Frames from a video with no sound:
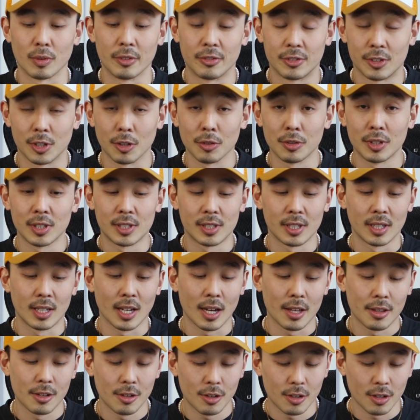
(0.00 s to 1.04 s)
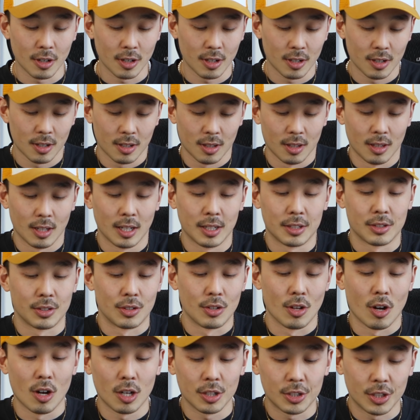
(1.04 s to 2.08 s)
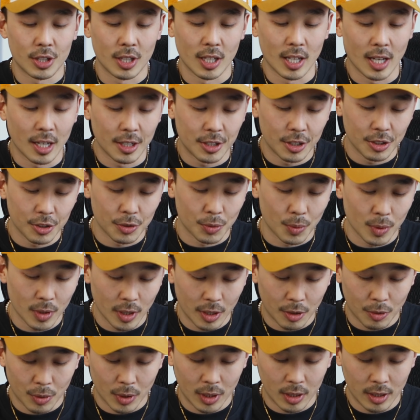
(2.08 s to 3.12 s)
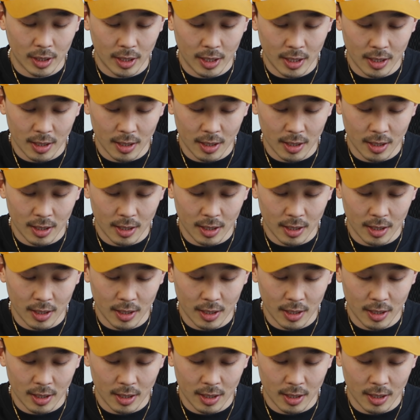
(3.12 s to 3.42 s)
We've sewed these together, so let's notch the edges real quickly.